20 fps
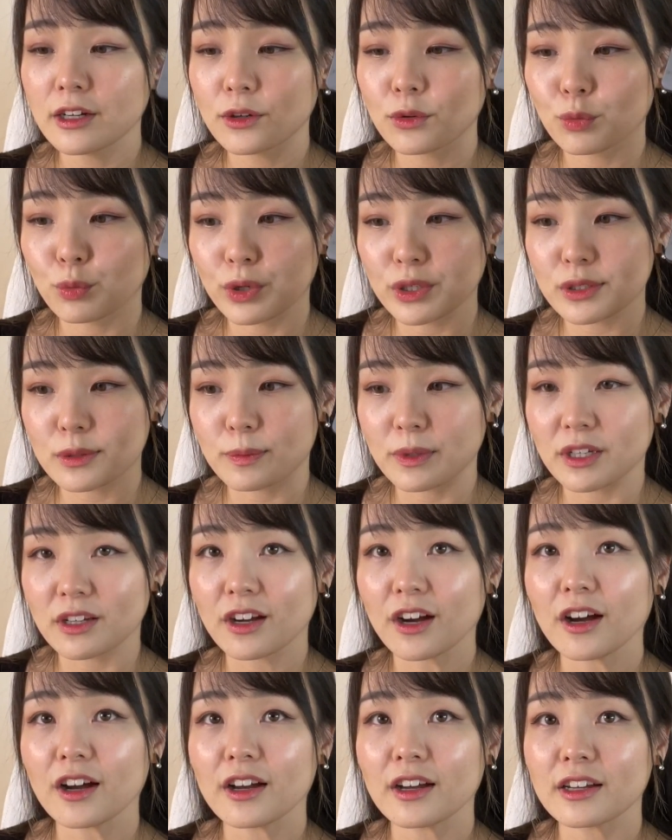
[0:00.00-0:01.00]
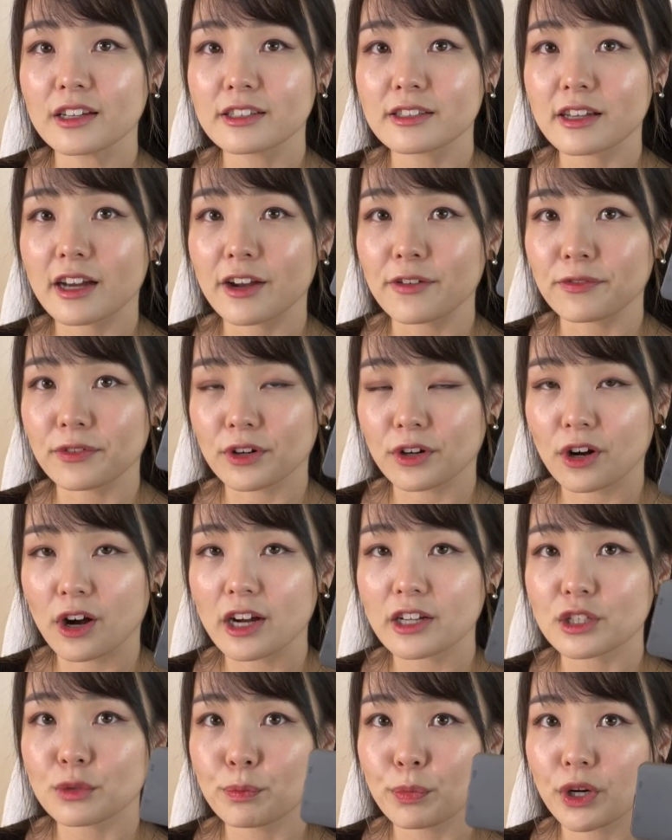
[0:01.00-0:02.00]
was because I
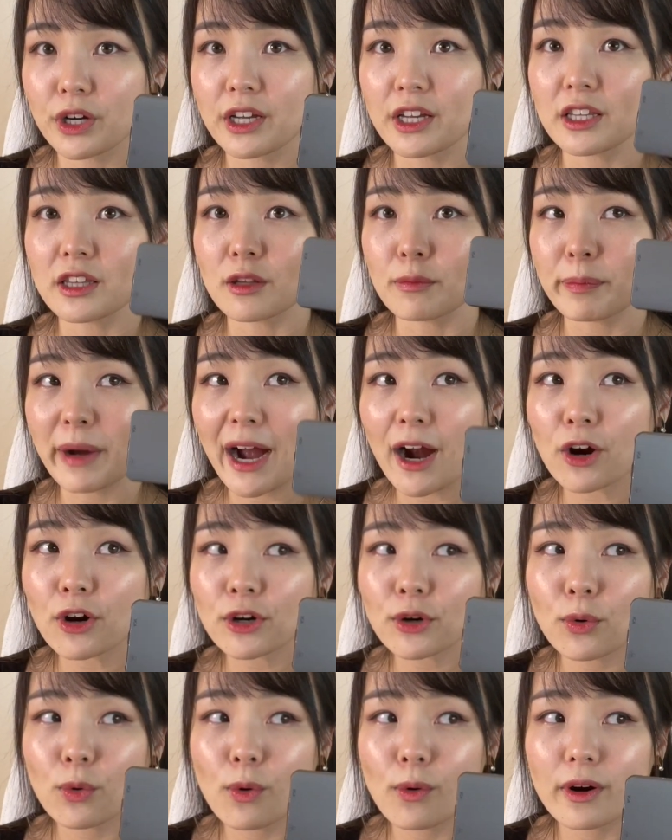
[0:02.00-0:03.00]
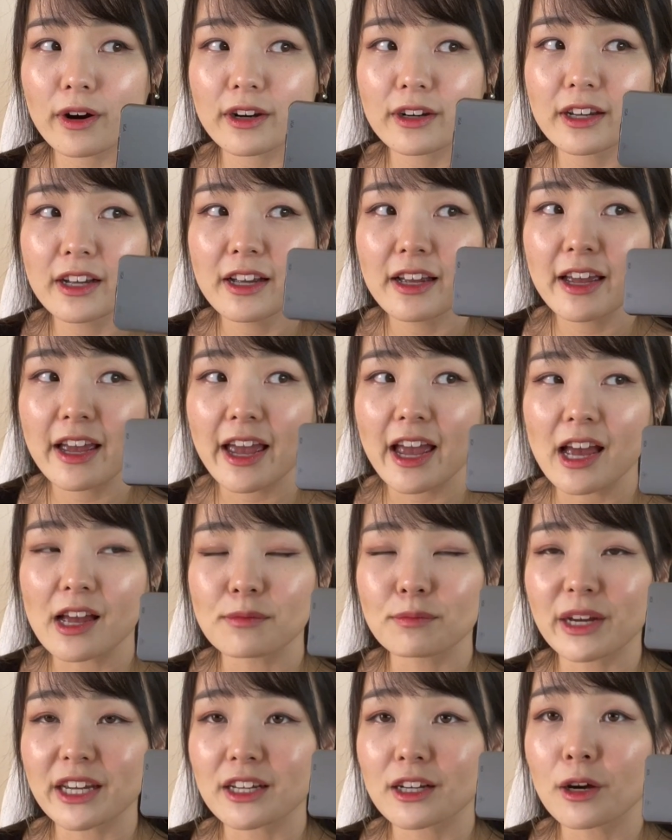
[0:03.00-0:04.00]
forgot to put in the power cord and
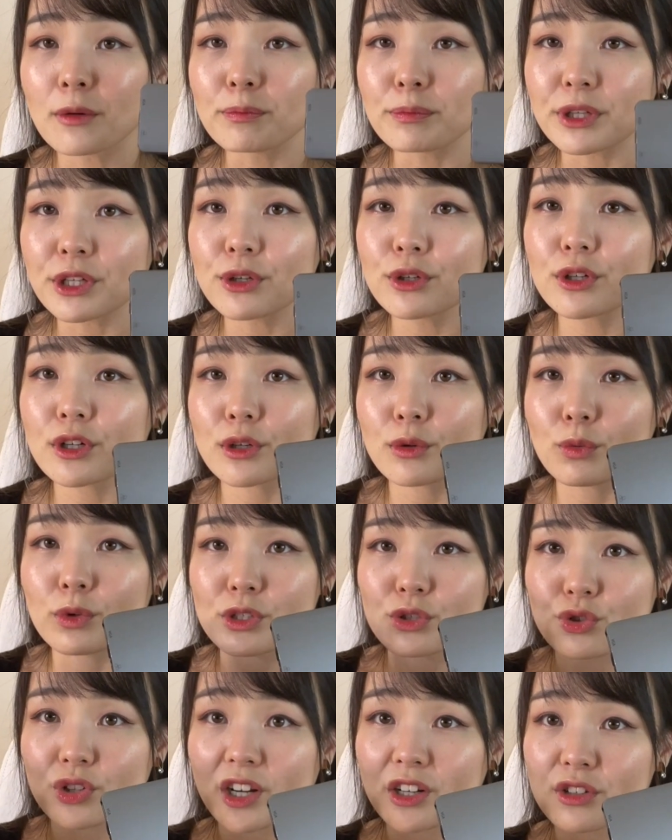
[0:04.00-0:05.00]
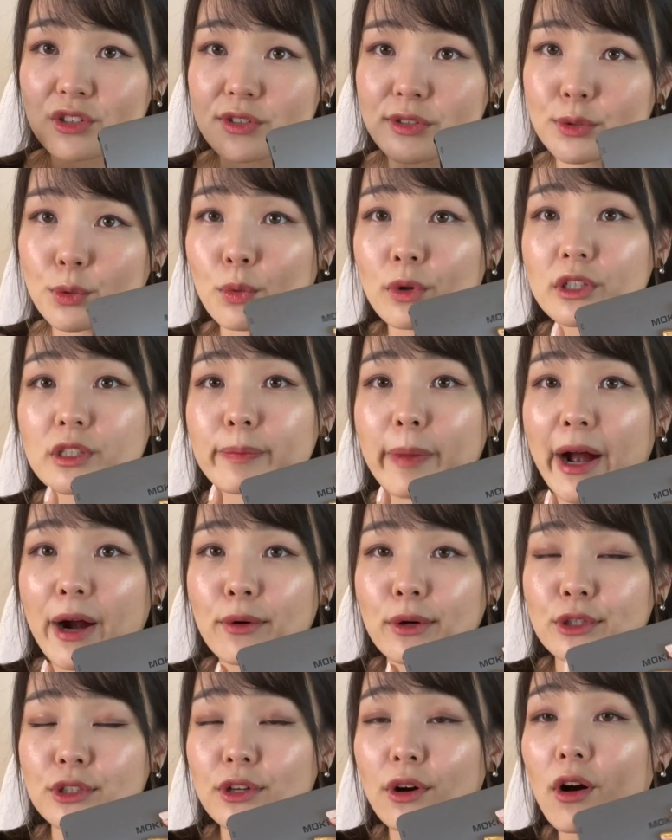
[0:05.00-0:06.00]
my computer was trying to source
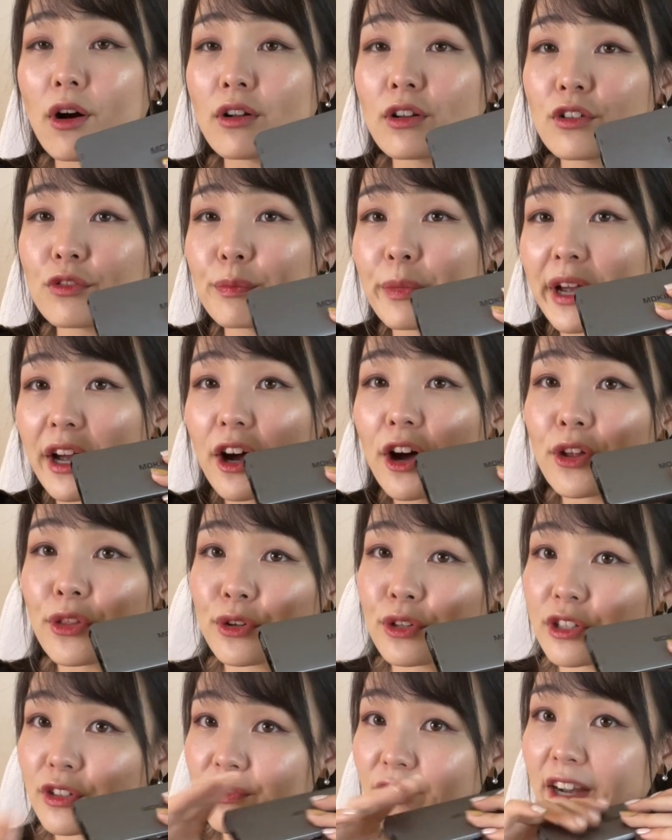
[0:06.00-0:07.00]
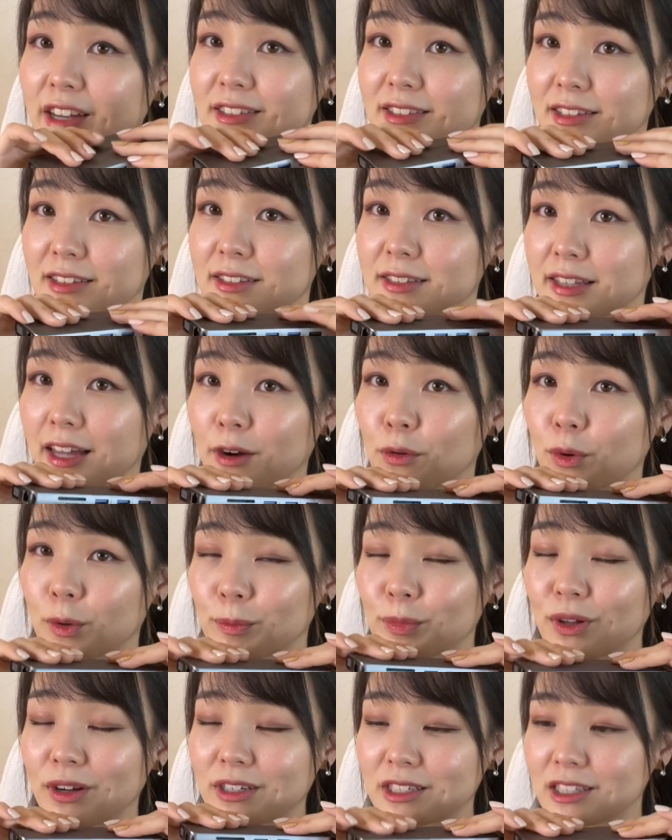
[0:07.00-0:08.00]
power to all of my other devices that were plugged